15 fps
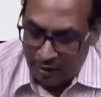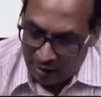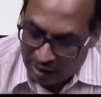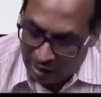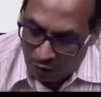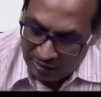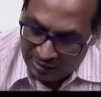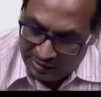
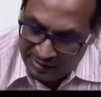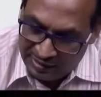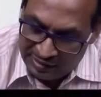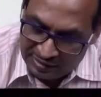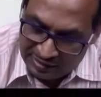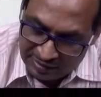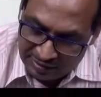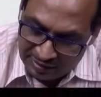Now
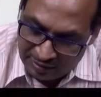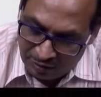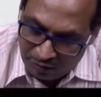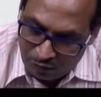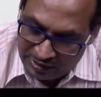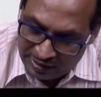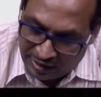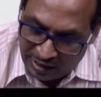this
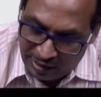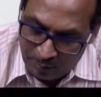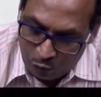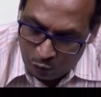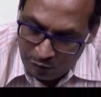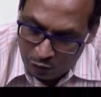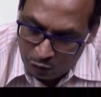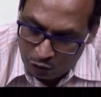which I am
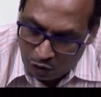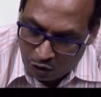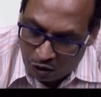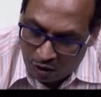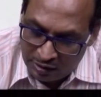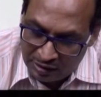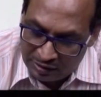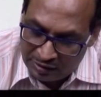going to
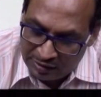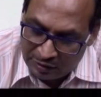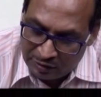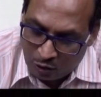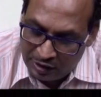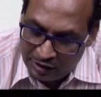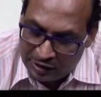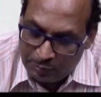talk, this is
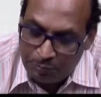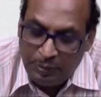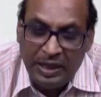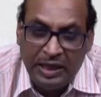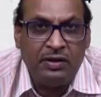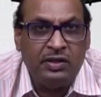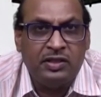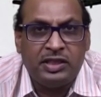called
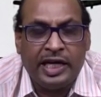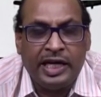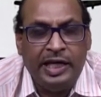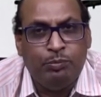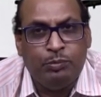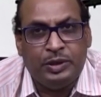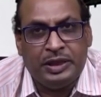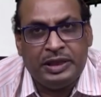speed
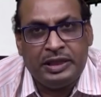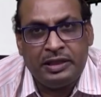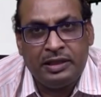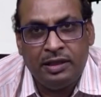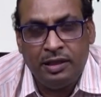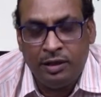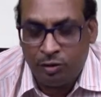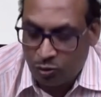regimes.
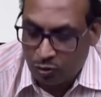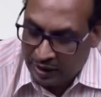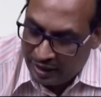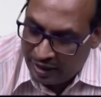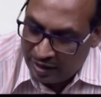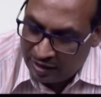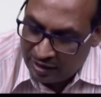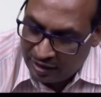So the
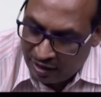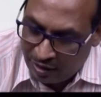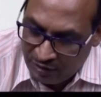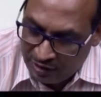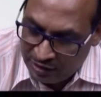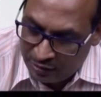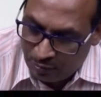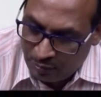
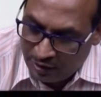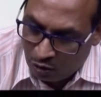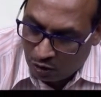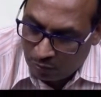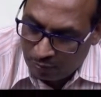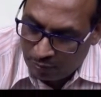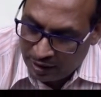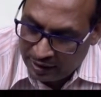aircraft is being
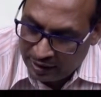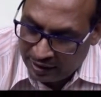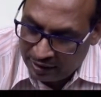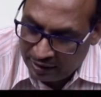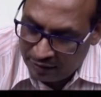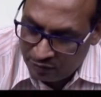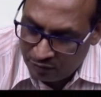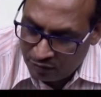
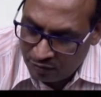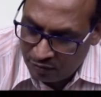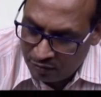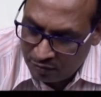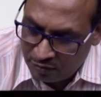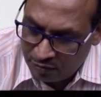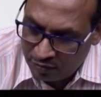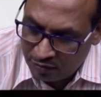operated.
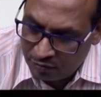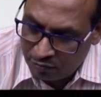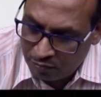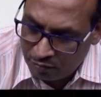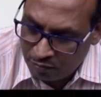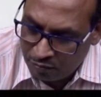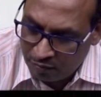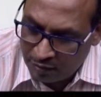
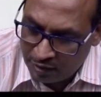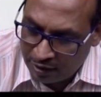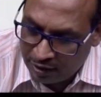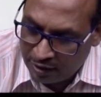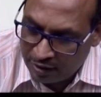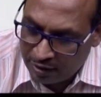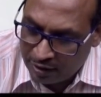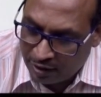
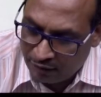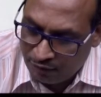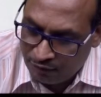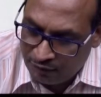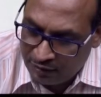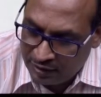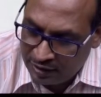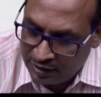
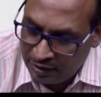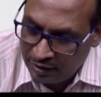Aircraft